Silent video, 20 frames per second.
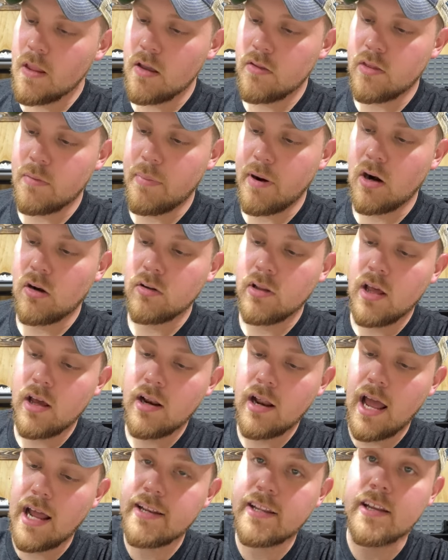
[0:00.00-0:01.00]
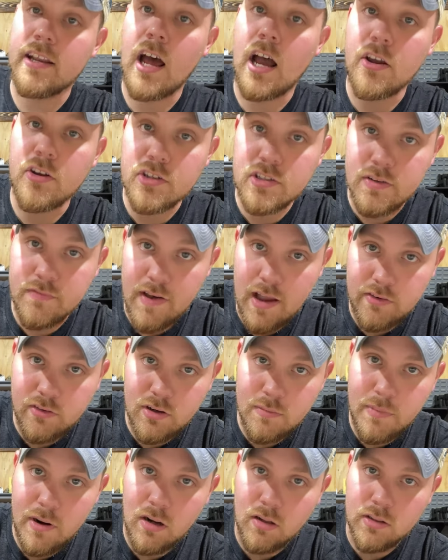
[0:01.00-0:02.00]
The barrel nut, I did not use the
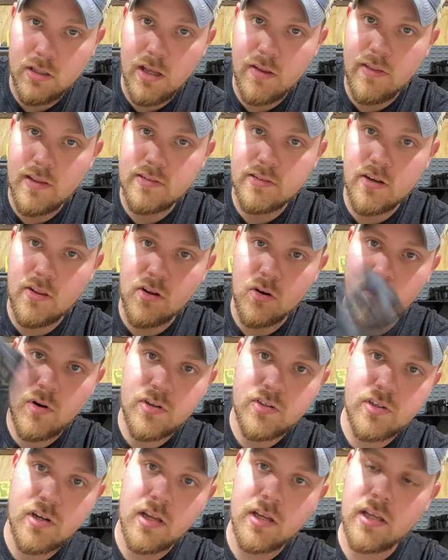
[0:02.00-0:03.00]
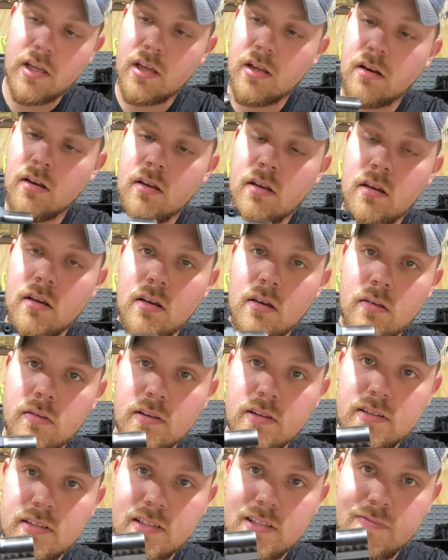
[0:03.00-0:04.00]
factory barrel nut. That's another question I get.
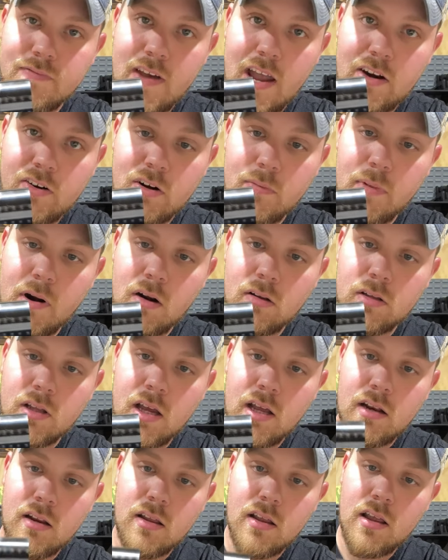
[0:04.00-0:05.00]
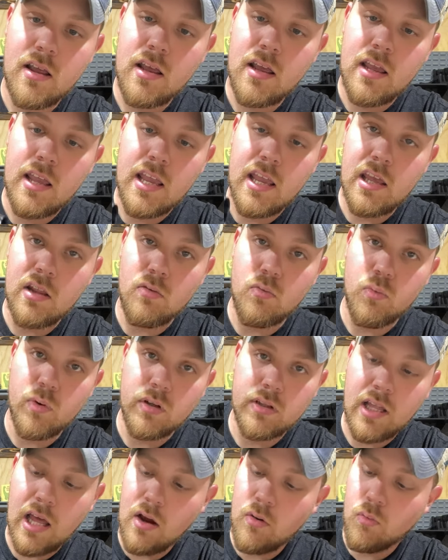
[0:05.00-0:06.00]
This is the factory barrel nut. It
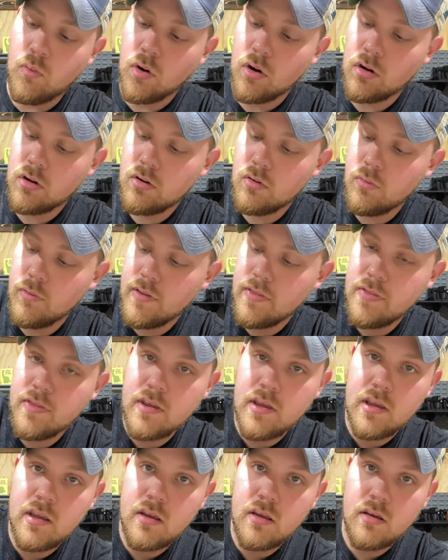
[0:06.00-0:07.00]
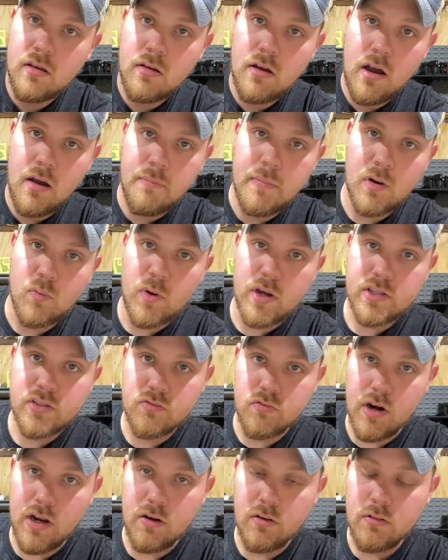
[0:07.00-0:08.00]
will not work with the Midwest
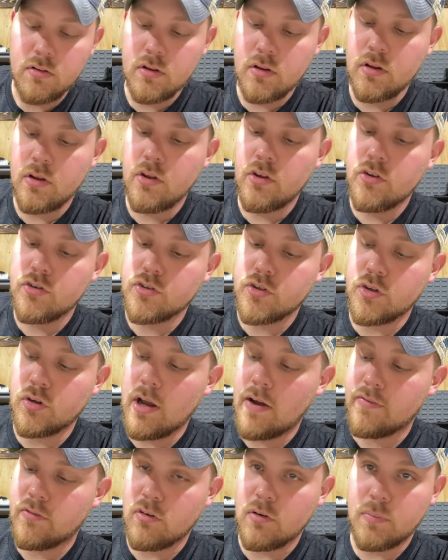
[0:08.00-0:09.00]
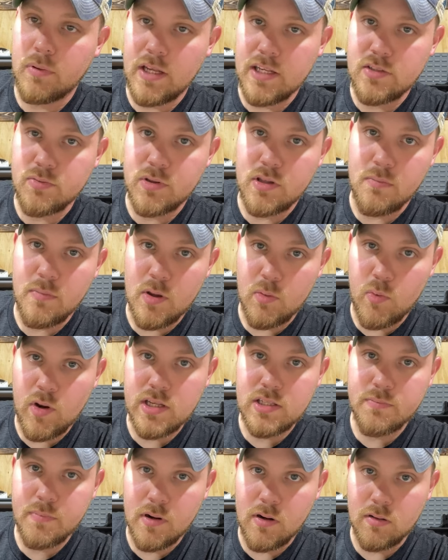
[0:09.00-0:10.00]
rail. So you'll have to replace with the
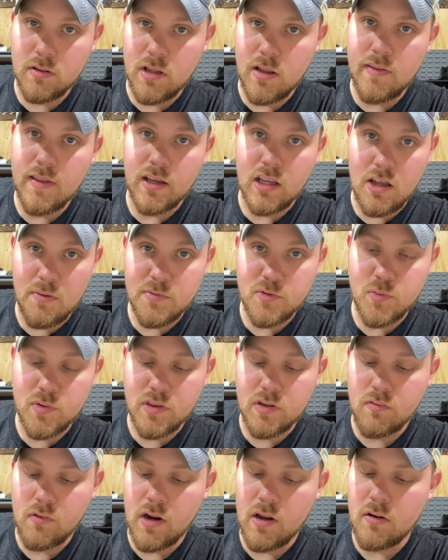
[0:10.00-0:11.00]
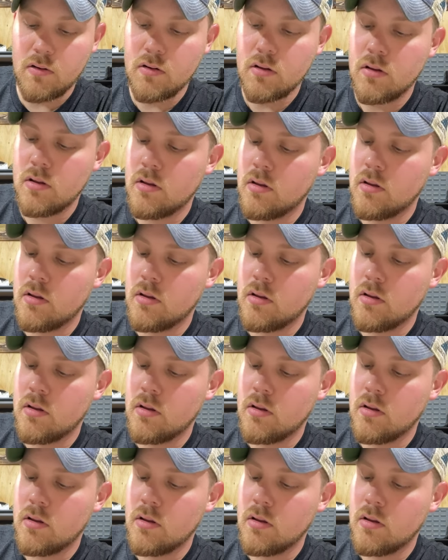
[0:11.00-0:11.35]
Midwest barrel nut that comes with the rail.